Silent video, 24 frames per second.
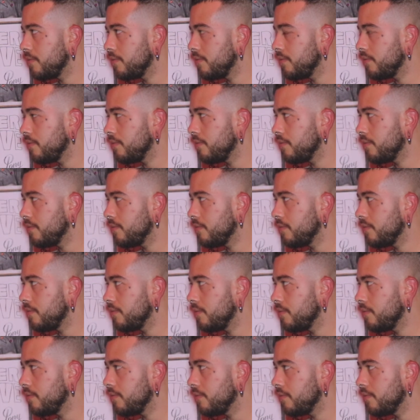
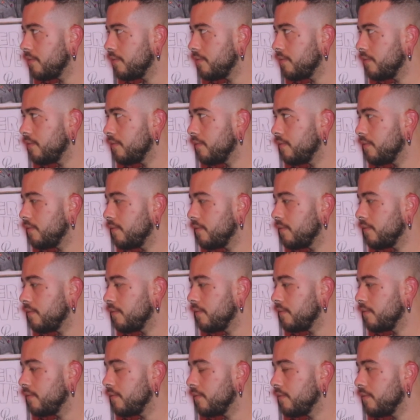
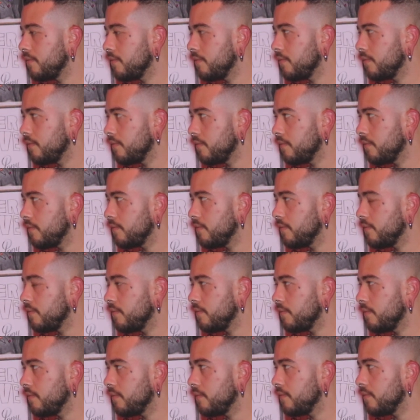
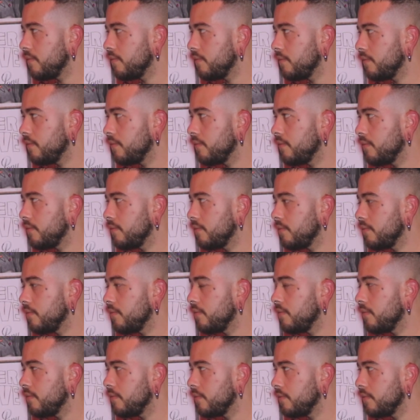
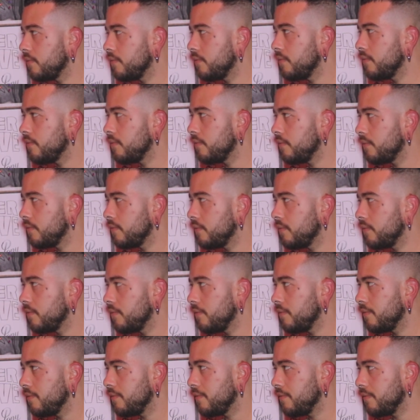
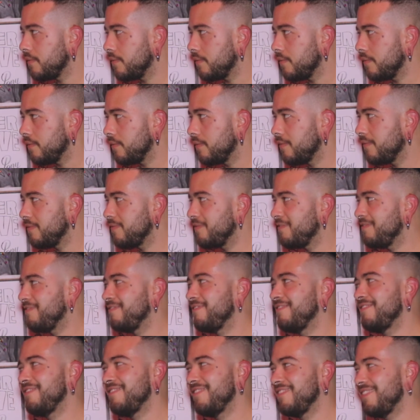
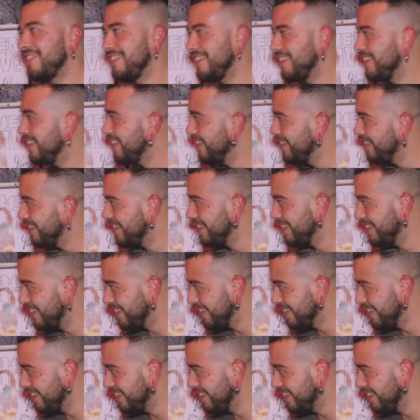No words are spoken by the person on screen.